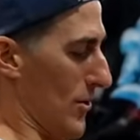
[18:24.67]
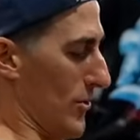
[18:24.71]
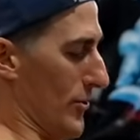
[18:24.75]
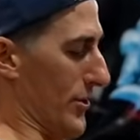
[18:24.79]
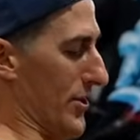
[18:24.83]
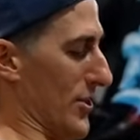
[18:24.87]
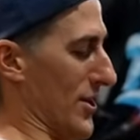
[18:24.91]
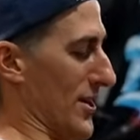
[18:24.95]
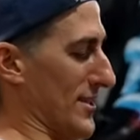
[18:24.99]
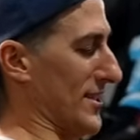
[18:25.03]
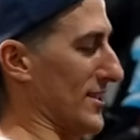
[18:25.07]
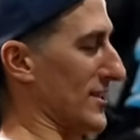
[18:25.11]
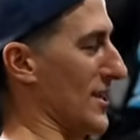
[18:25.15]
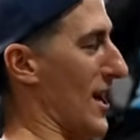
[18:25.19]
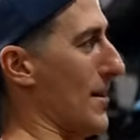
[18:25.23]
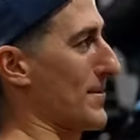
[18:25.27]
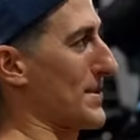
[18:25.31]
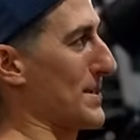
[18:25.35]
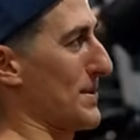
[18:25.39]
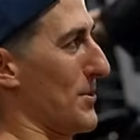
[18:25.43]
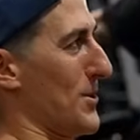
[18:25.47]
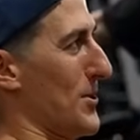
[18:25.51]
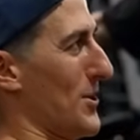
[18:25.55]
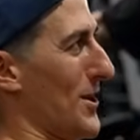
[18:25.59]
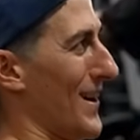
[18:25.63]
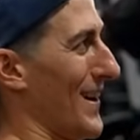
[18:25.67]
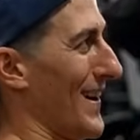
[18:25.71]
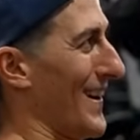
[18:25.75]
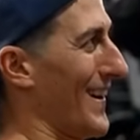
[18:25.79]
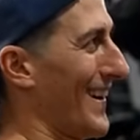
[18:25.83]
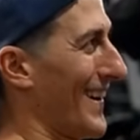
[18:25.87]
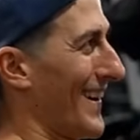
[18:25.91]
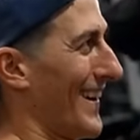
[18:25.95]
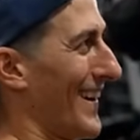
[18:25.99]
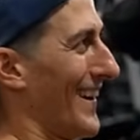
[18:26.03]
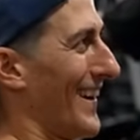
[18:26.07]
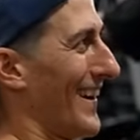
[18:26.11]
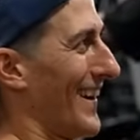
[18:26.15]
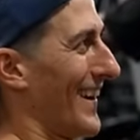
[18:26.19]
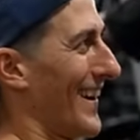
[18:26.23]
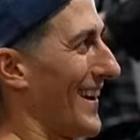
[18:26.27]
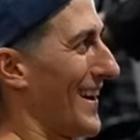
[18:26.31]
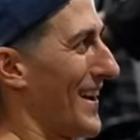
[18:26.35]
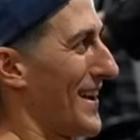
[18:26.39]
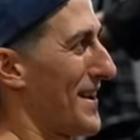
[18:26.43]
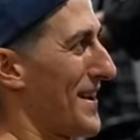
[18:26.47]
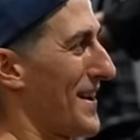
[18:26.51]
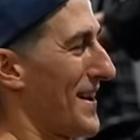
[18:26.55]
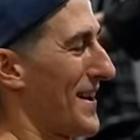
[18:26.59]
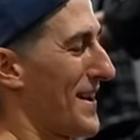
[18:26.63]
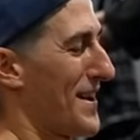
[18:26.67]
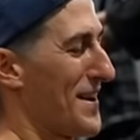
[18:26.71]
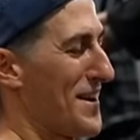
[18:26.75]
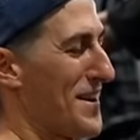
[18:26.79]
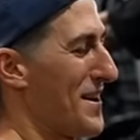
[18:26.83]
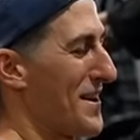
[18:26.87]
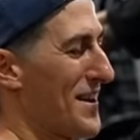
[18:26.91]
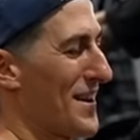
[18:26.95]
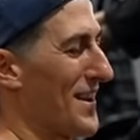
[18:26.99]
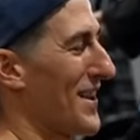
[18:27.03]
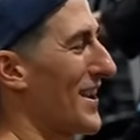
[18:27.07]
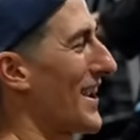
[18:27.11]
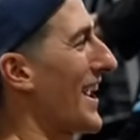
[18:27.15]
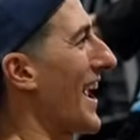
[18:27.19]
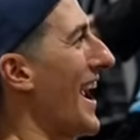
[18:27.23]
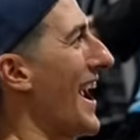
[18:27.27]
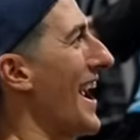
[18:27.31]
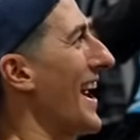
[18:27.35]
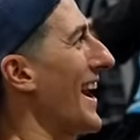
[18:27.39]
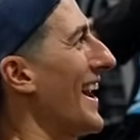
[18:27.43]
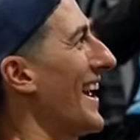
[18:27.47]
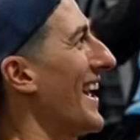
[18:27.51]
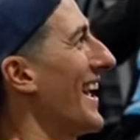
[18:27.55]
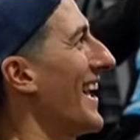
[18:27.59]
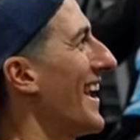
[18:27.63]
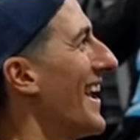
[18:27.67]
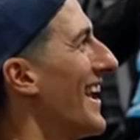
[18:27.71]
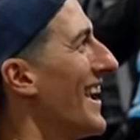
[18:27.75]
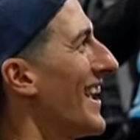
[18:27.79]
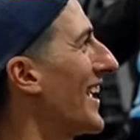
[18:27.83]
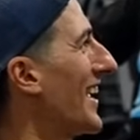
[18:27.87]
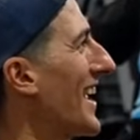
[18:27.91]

Only this is optimal. Don't let your back move and all you that shit.